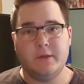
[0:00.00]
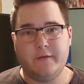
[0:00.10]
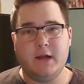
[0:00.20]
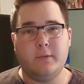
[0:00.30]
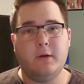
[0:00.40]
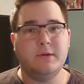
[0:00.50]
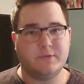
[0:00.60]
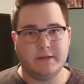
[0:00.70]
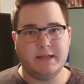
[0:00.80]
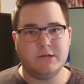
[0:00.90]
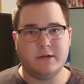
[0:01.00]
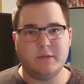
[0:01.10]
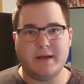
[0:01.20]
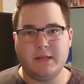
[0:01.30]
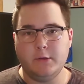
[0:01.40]
Farewell was written and
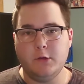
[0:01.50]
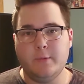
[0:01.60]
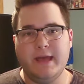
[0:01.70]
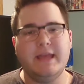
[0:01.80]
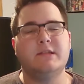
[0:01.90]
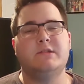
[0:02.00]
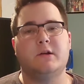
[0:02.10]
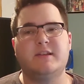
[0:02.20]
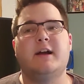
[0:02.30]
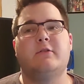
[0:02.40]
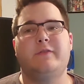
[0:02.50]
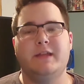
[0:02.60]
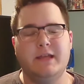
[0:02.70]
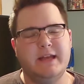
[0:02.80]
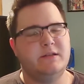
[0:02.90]
directed by Lulu Wang and stars
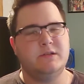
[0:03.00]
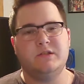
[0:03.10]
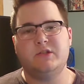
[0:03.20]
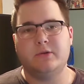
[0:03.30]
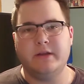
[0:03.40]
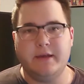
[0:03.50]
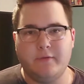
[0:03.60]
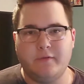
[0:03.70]
Awkwafina, and tells the story of a